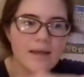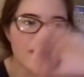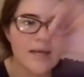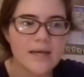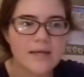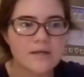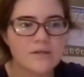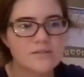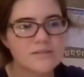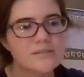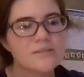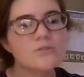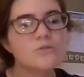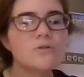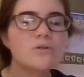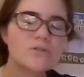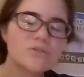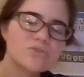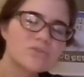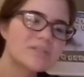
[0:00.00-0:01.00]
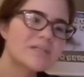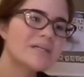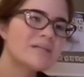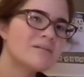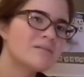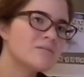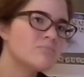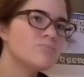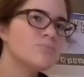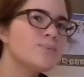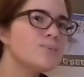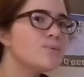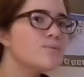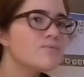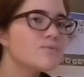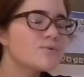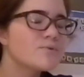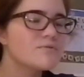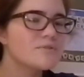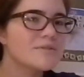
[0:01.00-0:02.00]
it still created a
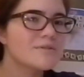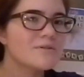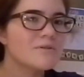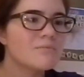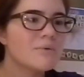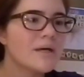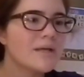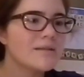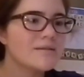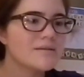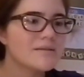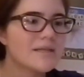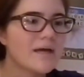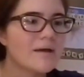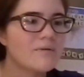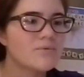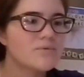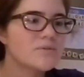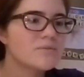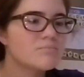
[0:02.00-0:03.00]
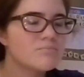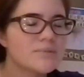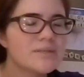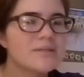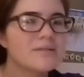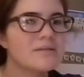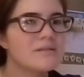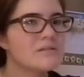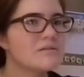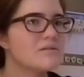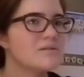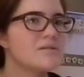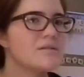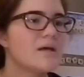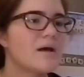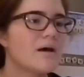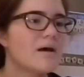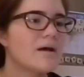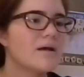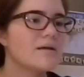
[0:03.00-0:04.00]
beautiful silhouette that was appealing to the
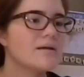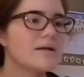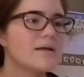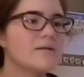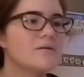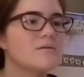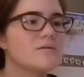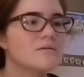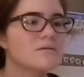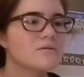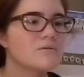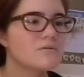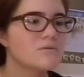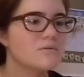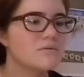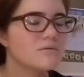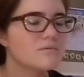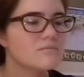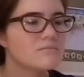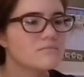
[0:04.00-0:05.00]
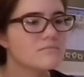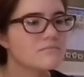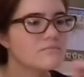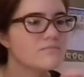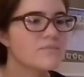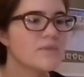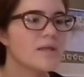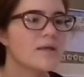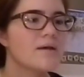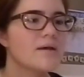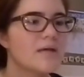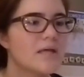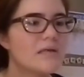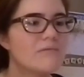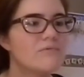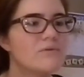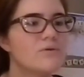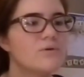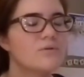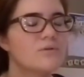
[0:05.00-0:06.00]
eye, and
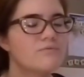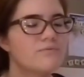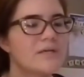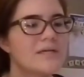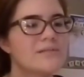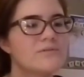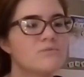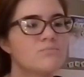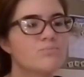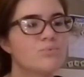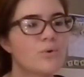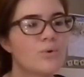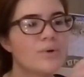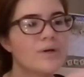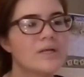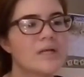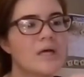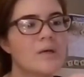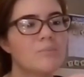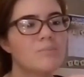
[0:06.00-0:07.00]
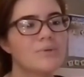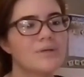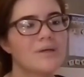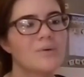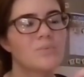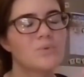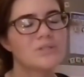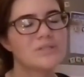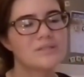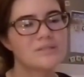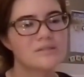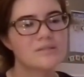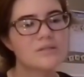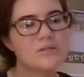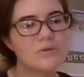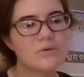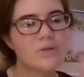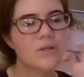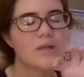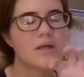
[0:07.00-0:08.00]
even though the face was broken up, it was
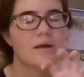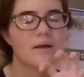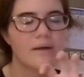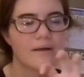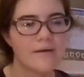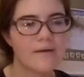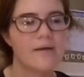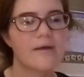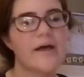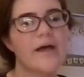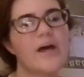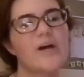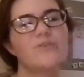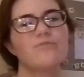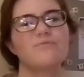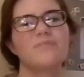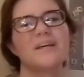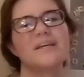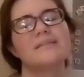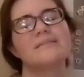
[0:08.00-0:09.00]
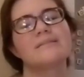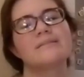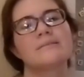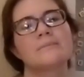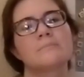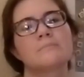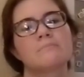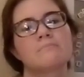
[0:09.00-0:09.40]
still a face.